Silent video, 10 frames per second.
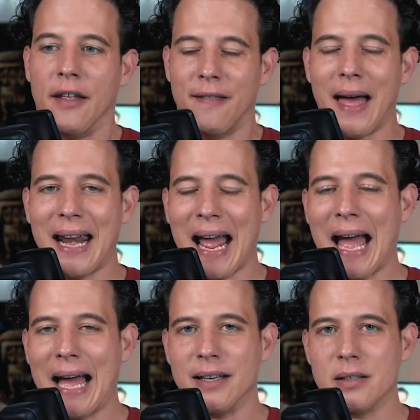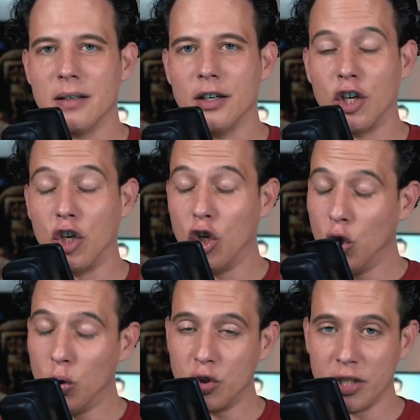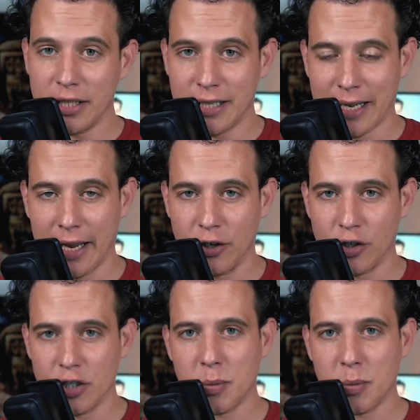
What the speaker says: That has huge indications,